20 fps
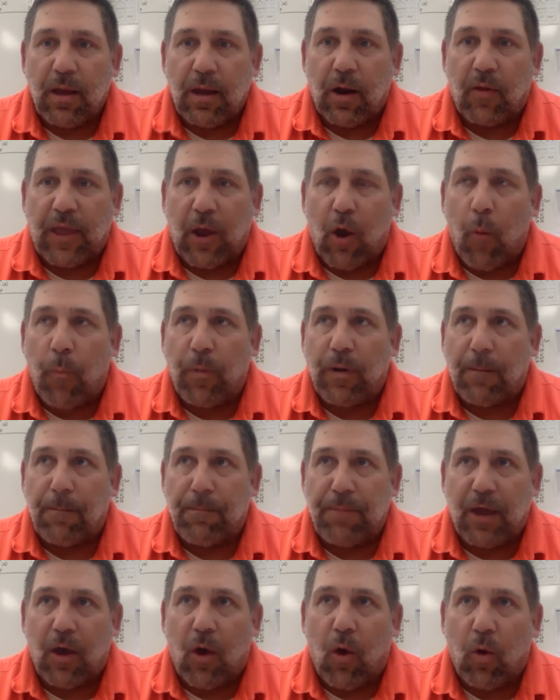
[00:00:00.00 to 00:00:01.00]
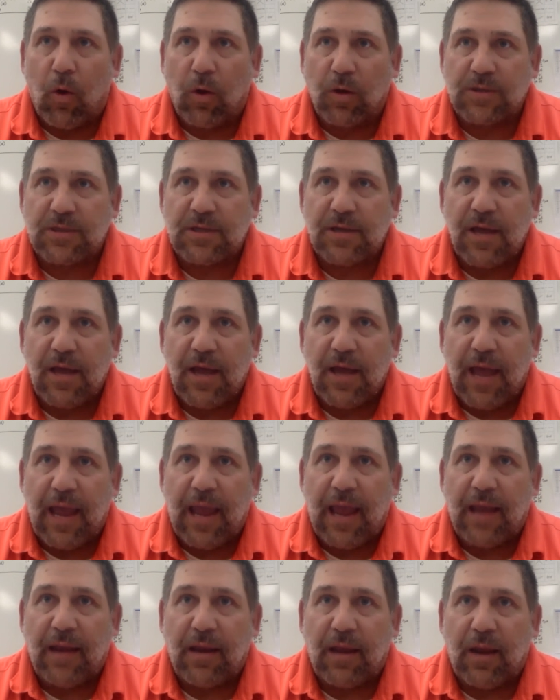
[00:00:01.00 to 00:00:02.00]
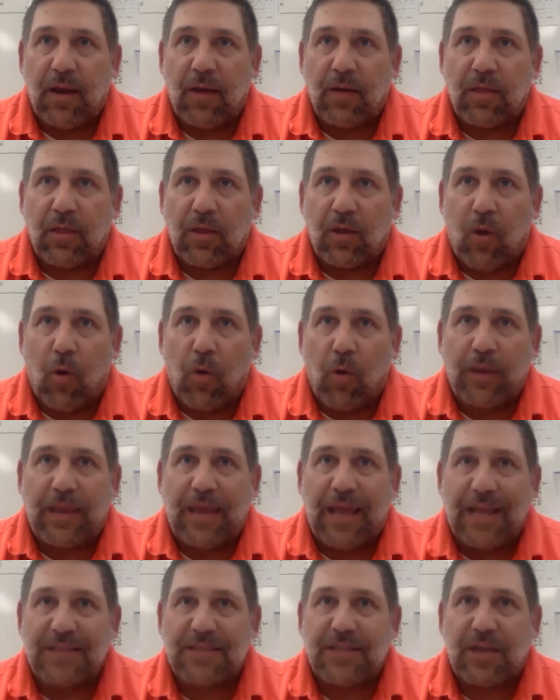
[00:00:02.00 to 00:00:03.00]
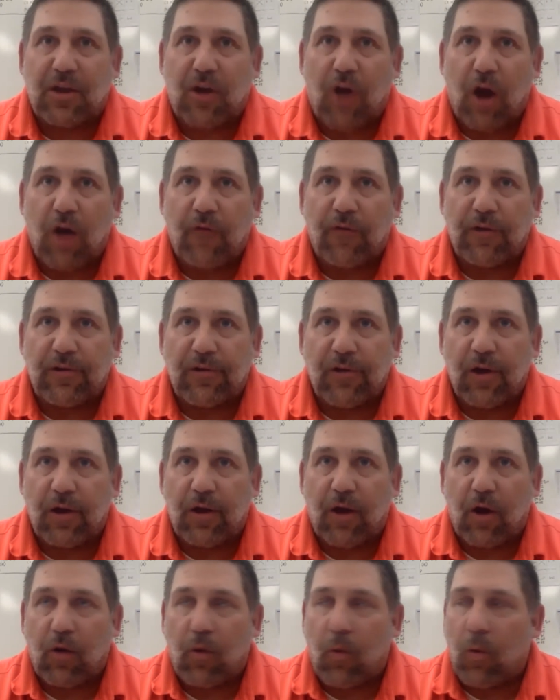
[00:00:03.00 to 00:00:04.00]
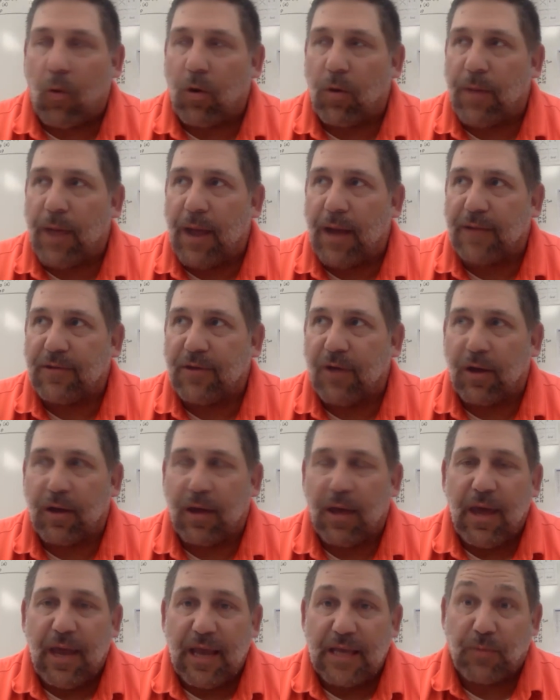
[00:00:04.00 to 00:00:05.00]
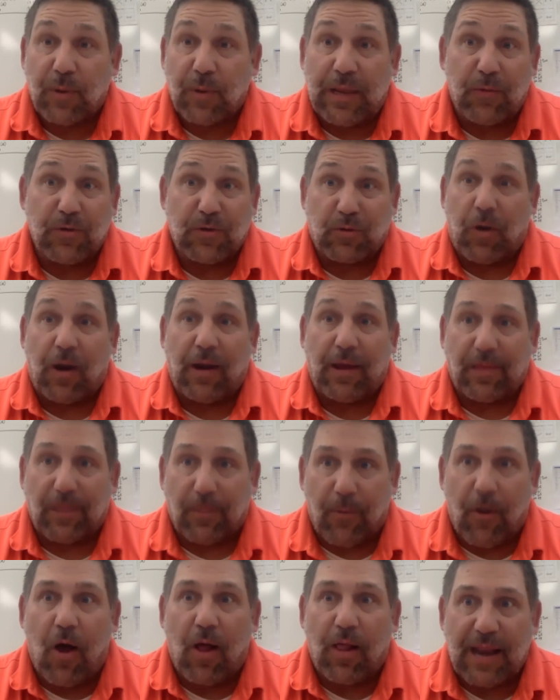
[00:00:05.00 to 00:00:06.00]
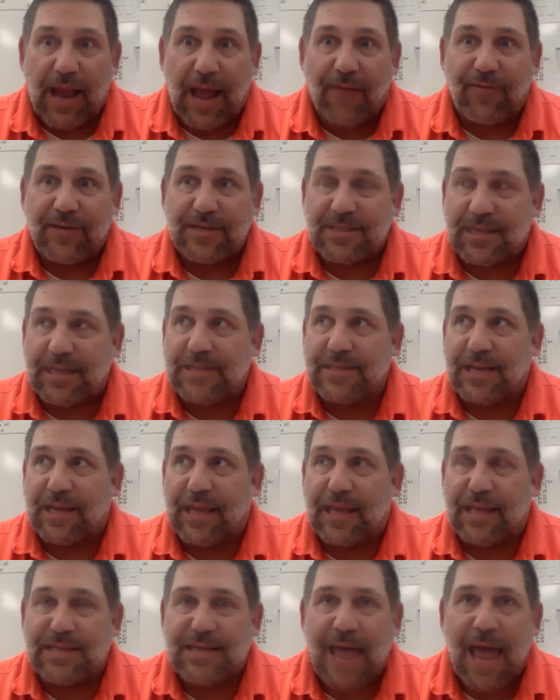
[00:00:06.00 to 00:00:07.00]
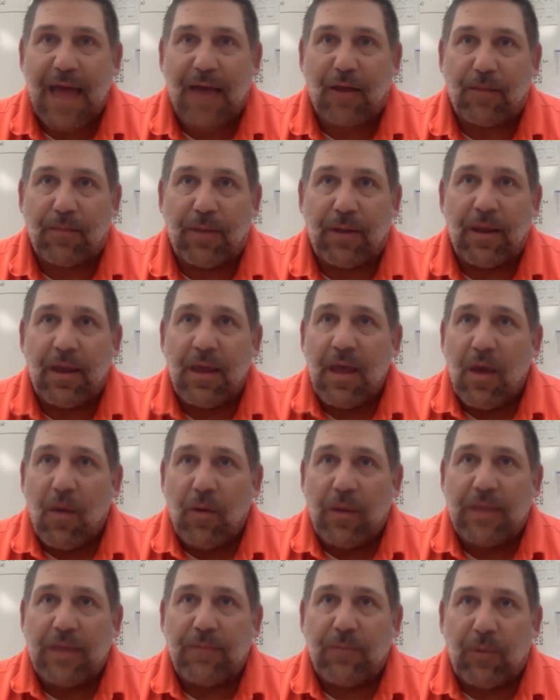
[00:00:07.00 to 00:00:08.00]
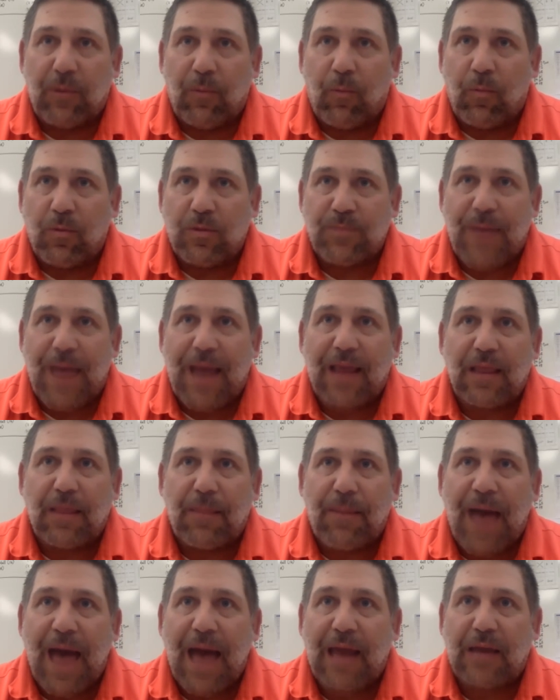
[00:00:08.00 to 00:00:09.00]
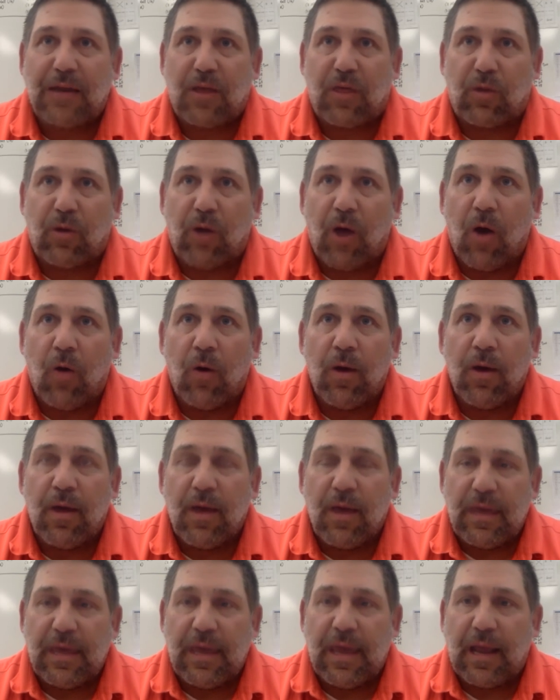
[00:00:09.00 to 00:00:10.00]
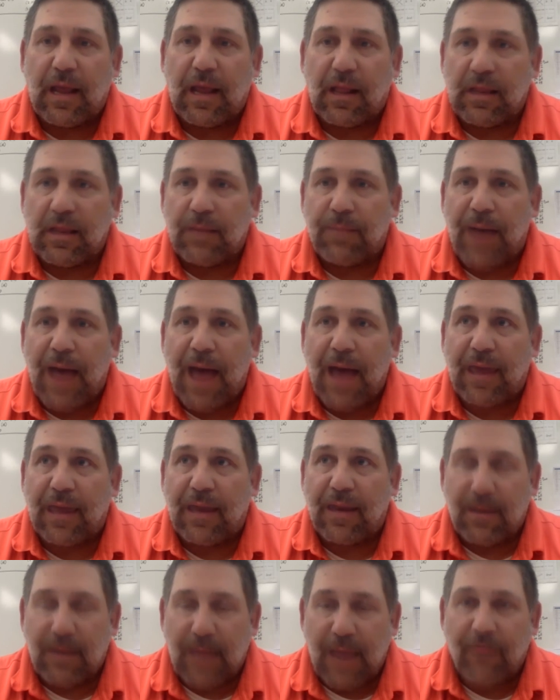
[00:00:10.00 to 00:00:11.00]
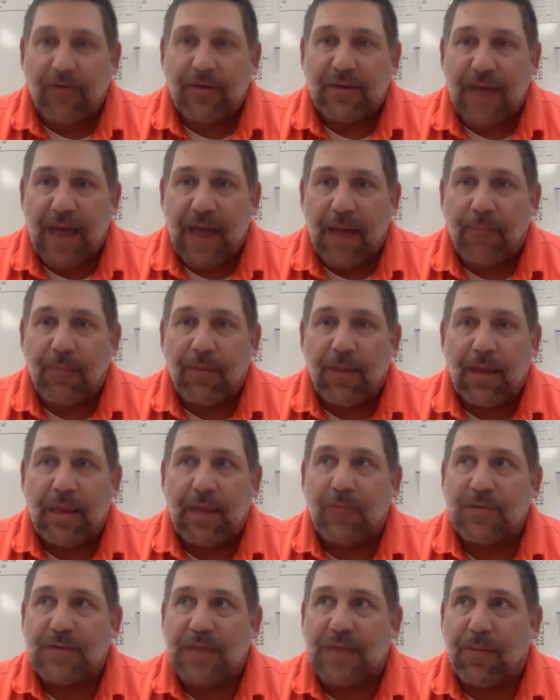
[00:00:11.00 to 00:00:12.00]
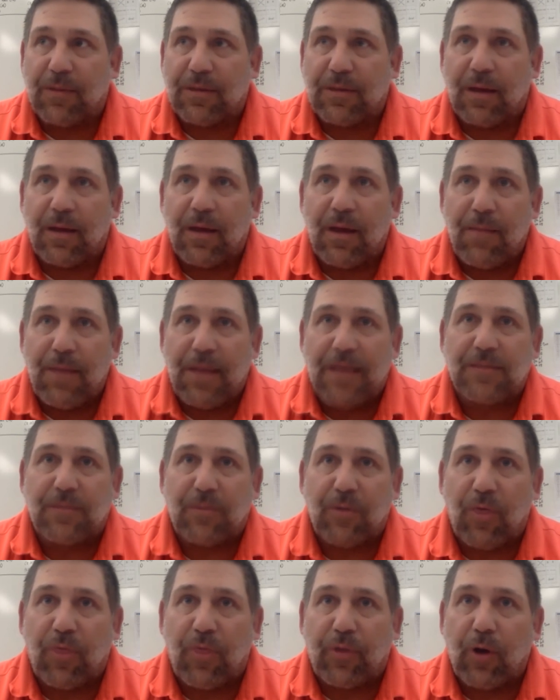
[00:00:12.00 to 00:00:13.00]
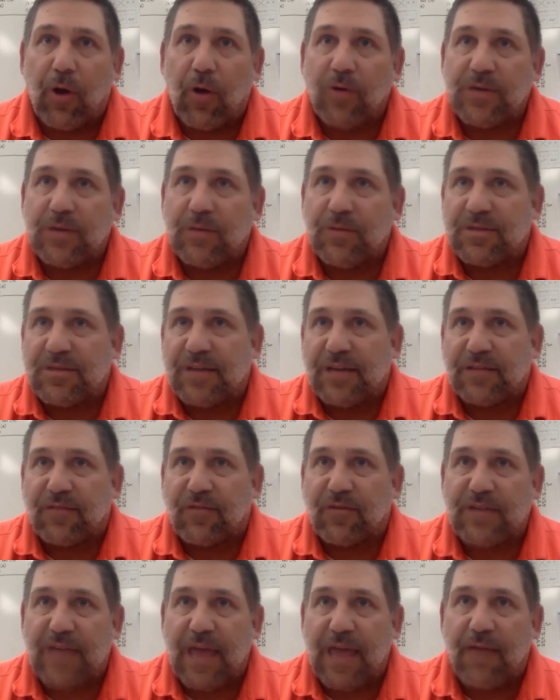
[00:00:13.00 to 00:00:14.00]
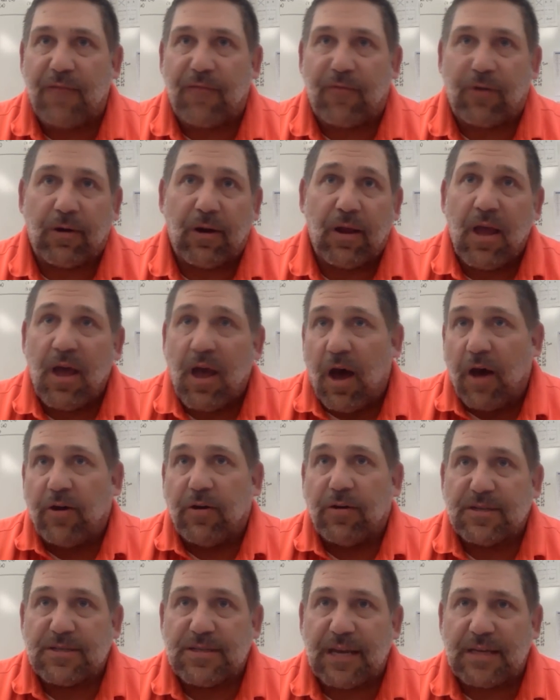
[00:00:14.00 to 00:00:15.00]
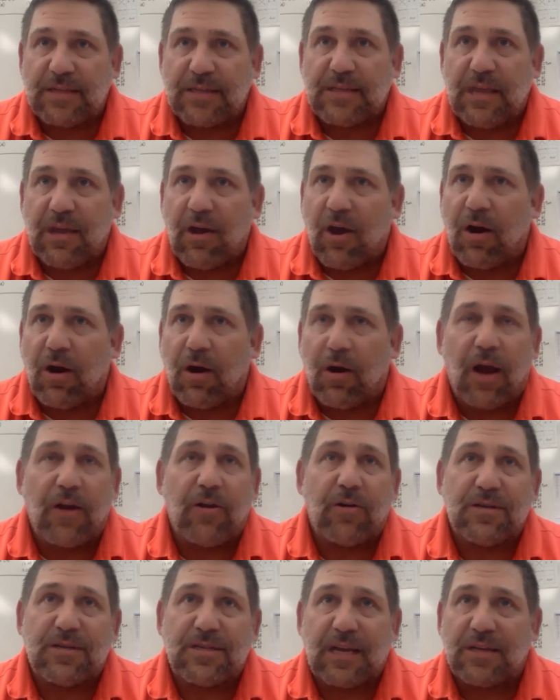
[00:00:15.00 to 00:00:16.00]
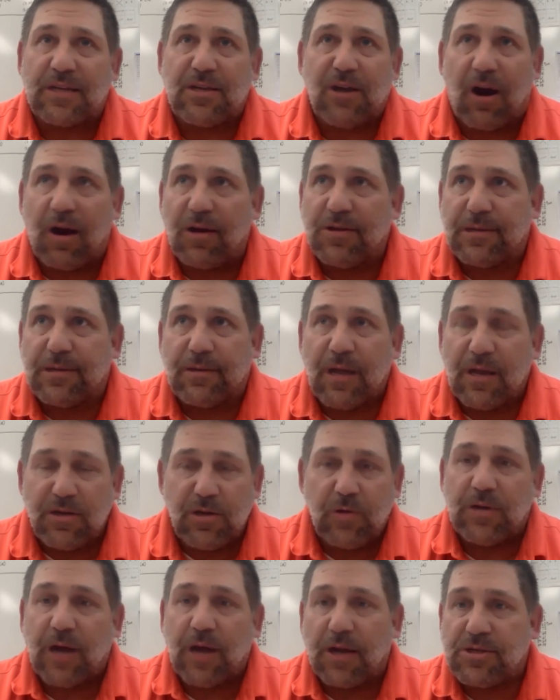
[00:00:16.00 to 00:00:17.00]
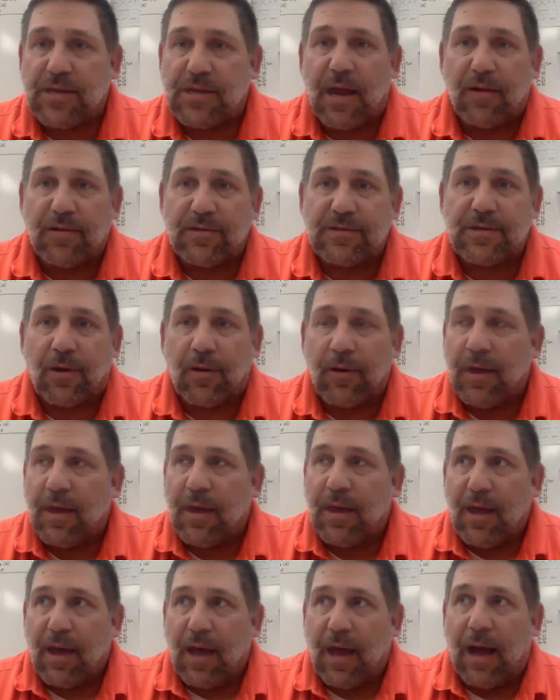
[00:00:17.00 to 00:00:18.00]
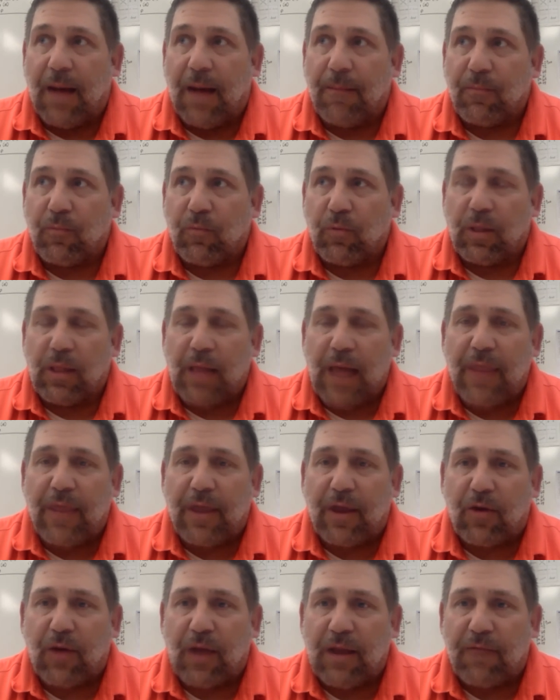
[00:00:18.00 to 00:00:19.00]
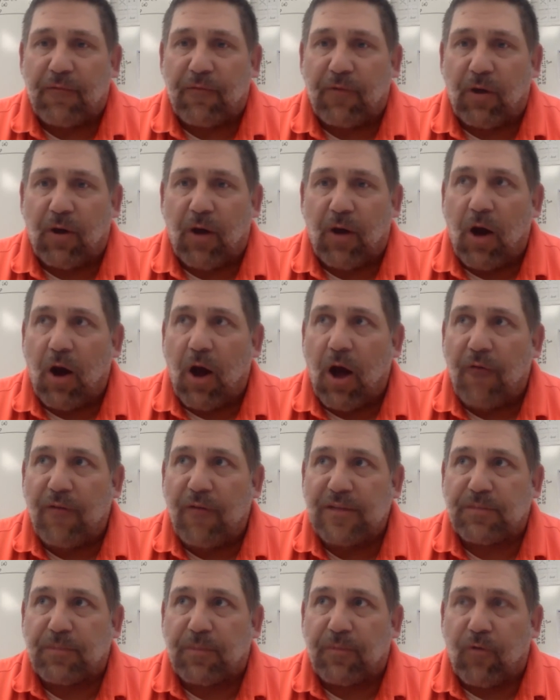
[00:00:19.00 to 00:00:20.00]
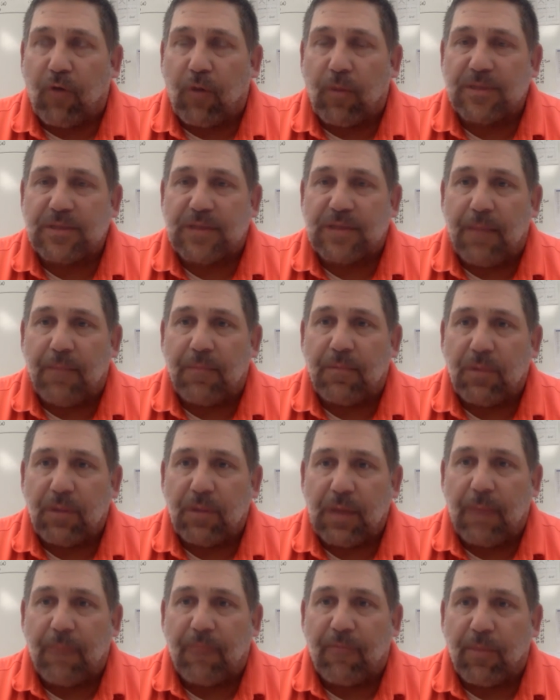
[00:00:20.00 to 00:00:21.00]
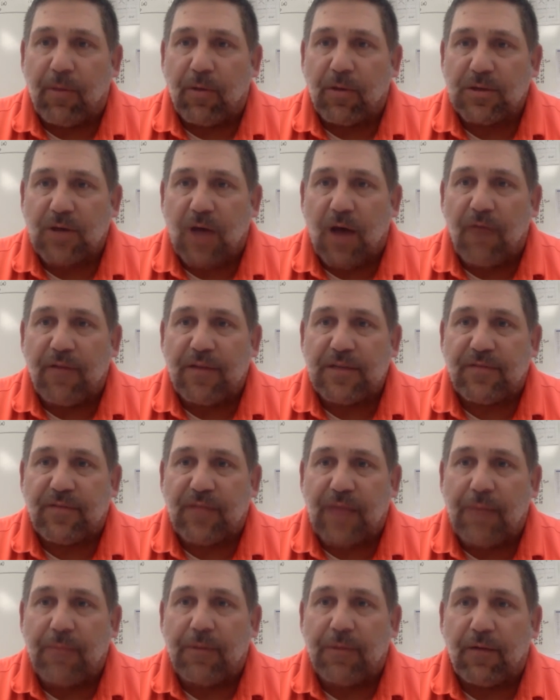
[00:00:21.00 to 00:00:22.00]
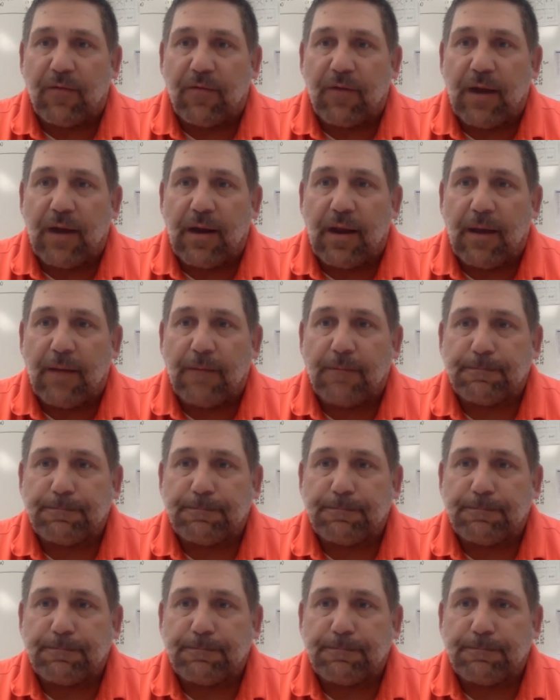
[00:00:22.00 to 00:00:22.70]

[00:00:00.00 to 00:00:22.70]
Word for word: You know, they opened up big holes. And in the only hits that Carver took, our quarterback took, is when he was running the ball. And obviously, he's going to get tackled. But when he, he was back in the pocket to throw, he had a clean pocket every time, and he was able to make some good throws. He was six for ten for 160 yard or 106 yards and two touchdowns. So um, a lot of that credit for our offense performance game came from those offensive linemen on Friday night.